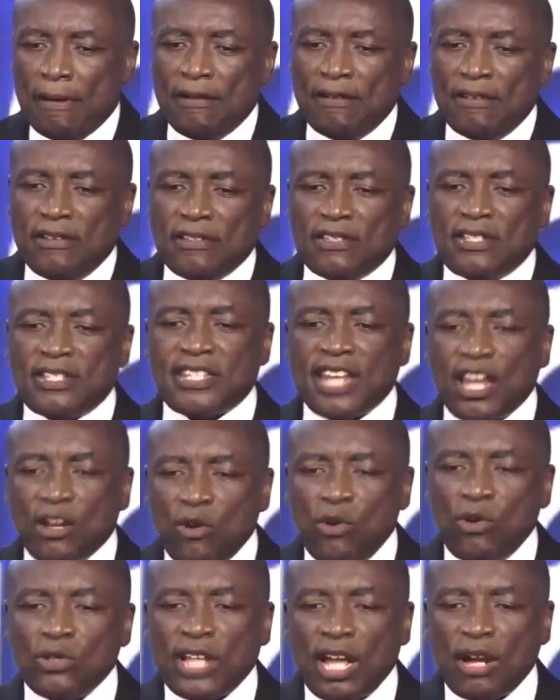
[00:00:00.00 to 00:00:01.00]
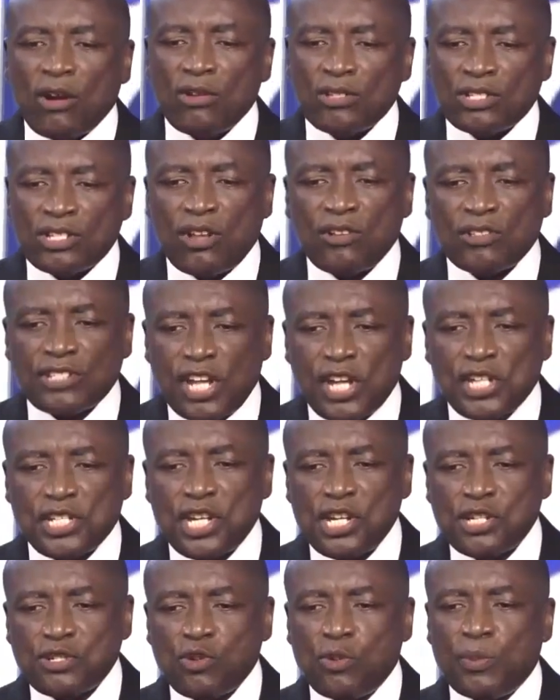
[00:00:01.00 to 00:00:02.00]
Stakeholder
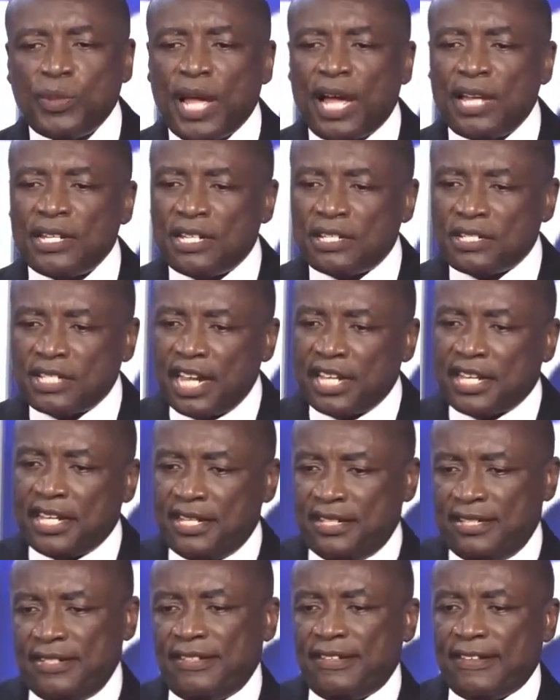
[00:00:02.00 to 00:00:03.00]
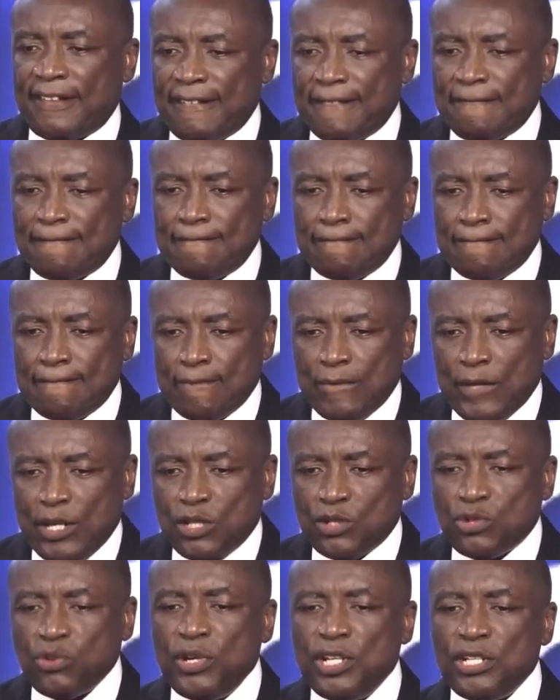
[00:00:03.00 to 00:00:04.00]
consultations will be undertaken
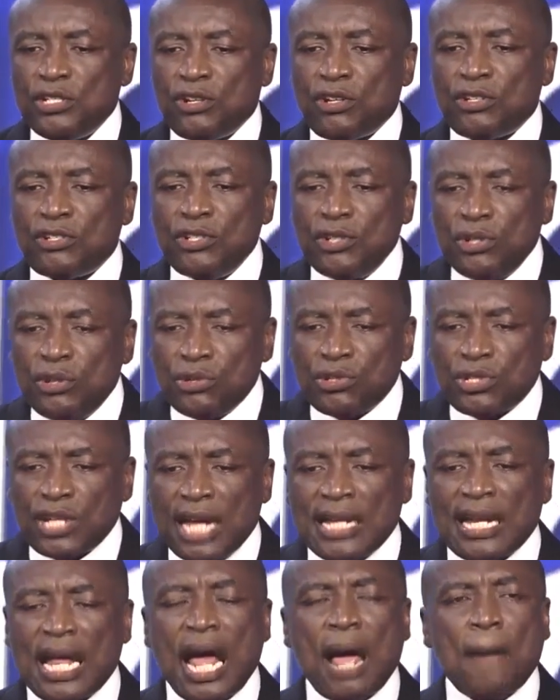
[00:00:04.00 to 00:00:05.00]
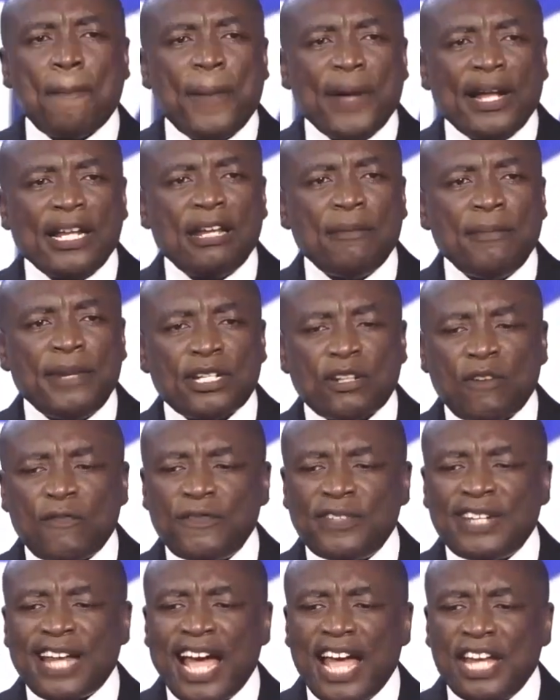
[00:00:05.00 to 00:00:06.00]
to introduce an upper limit of
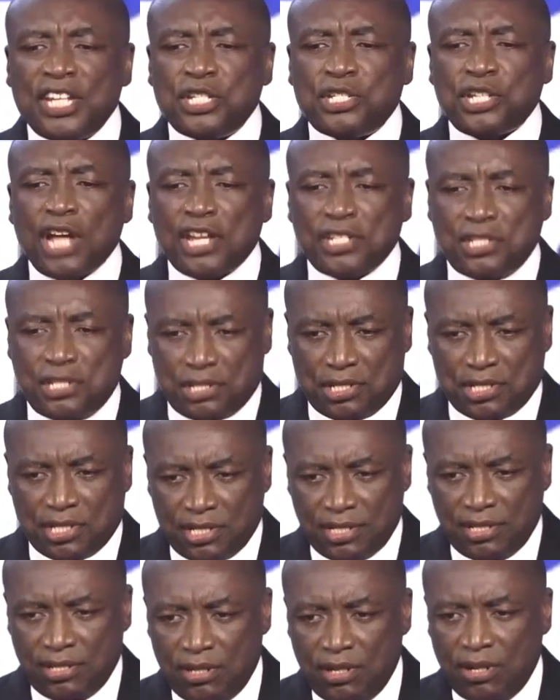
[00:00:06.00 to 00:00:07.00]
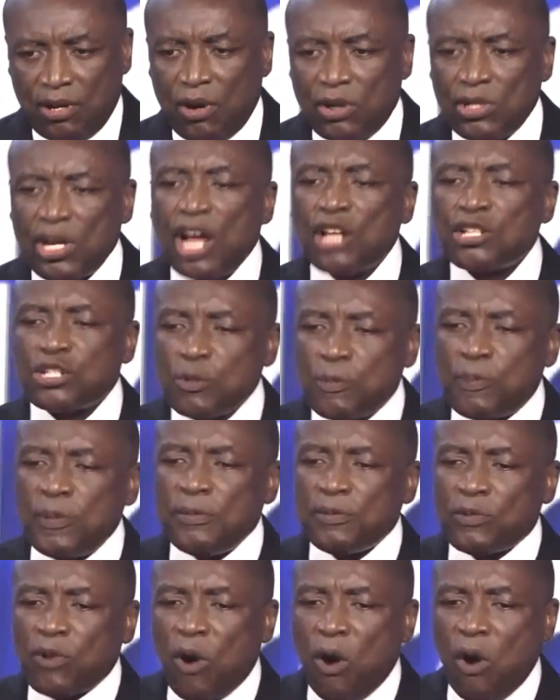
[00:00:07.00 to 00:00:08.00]
nine judges on our Supreme
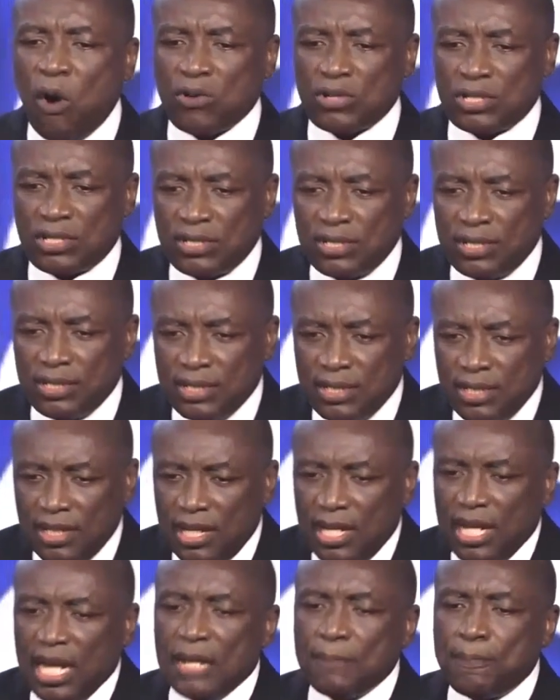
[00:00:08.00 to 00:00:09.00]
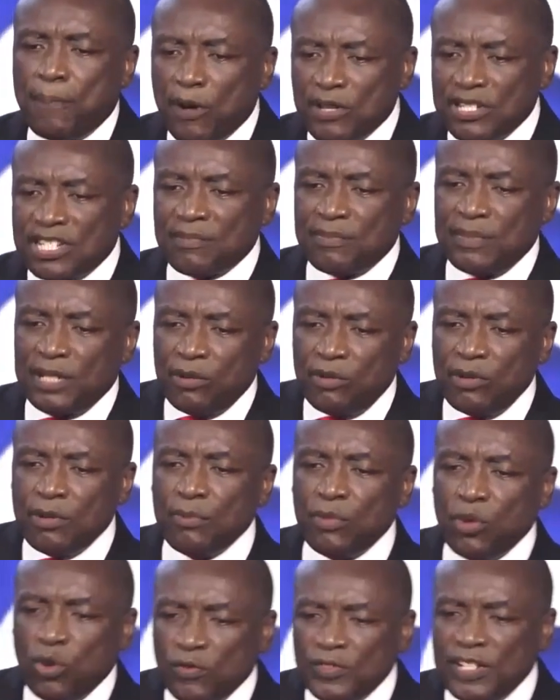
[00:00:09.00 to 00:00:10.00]
Court and possibly
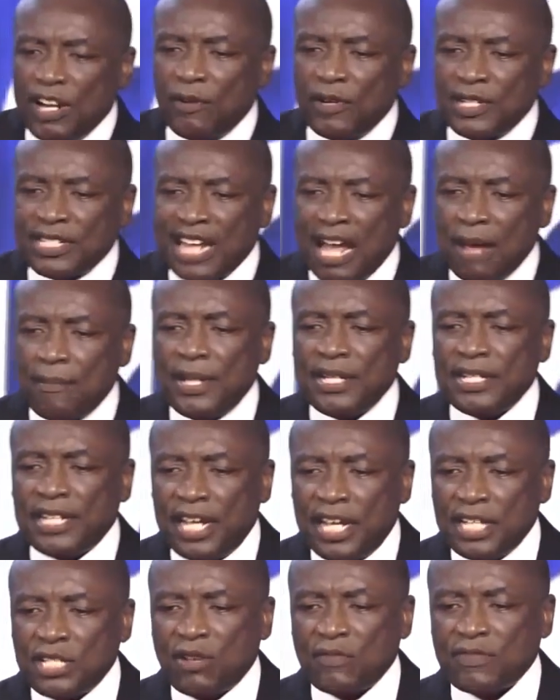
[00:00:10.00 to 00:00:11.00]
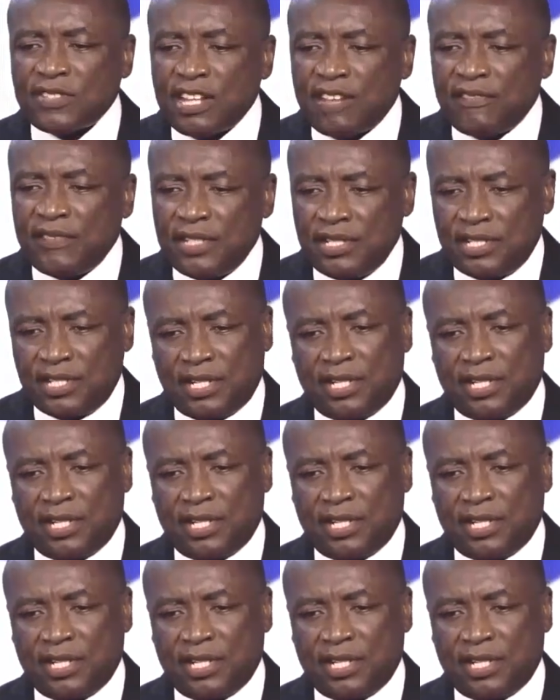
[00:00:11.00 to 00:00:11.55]
remove the retirement age of 70